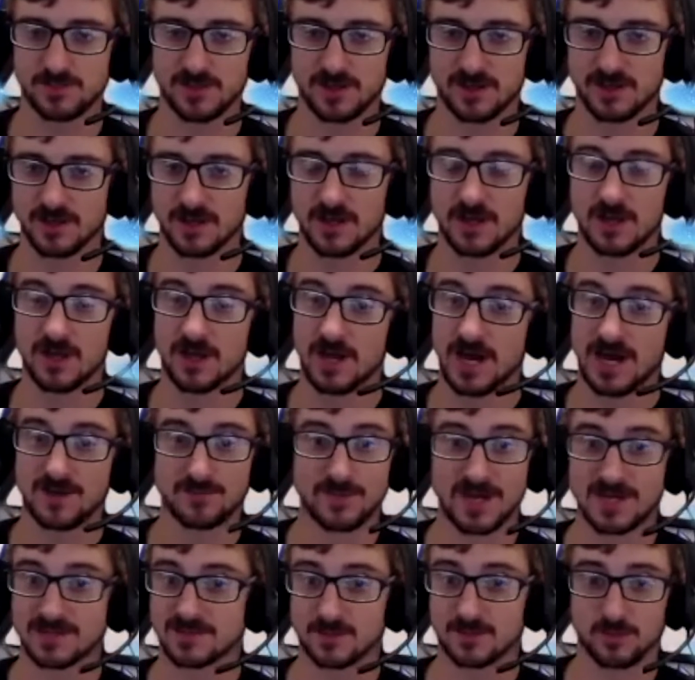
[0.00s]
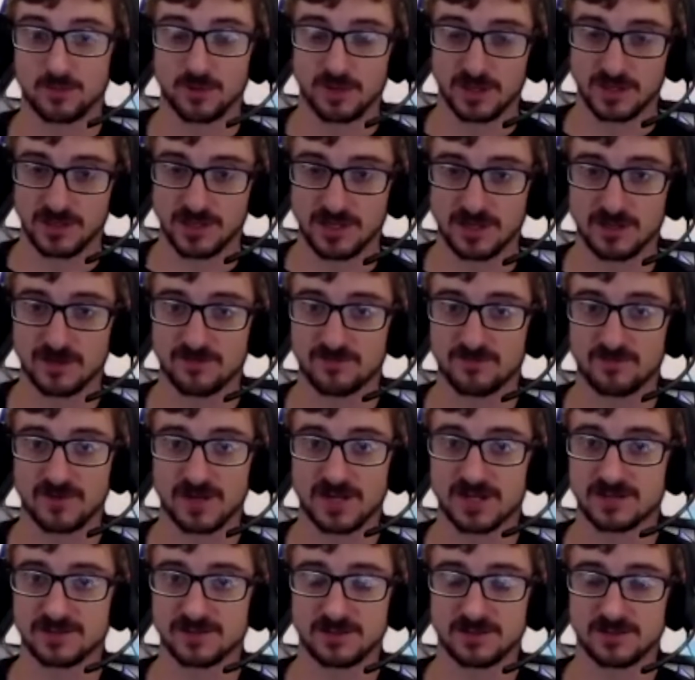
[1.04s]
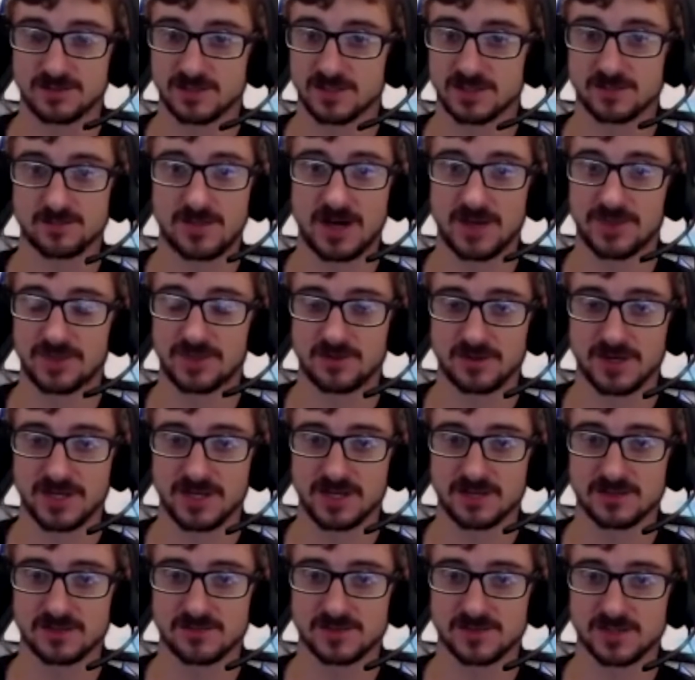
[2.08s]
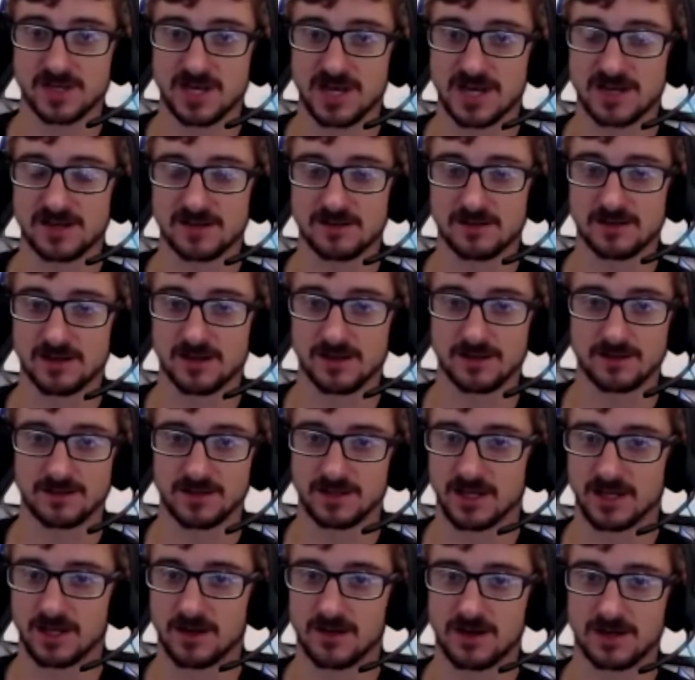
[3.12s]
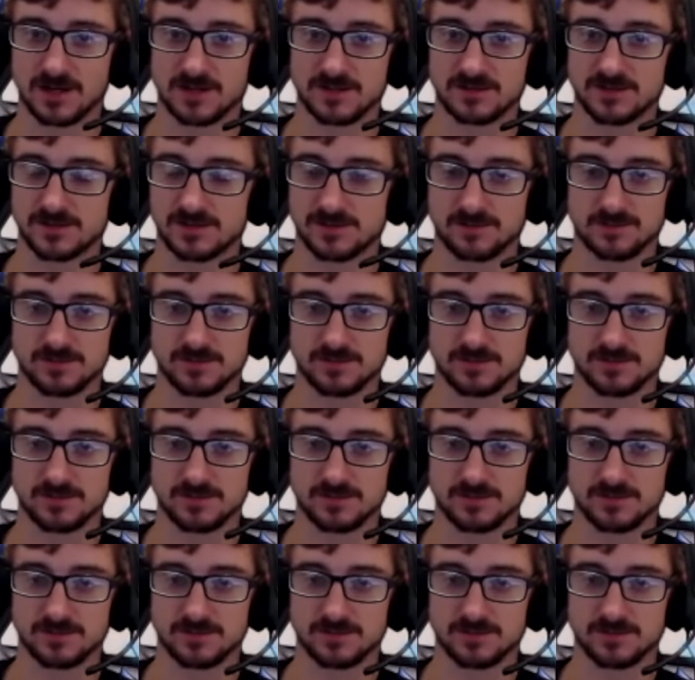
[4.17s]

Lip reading: And I've made some really good friends in just my 3 years of training that, you know, I can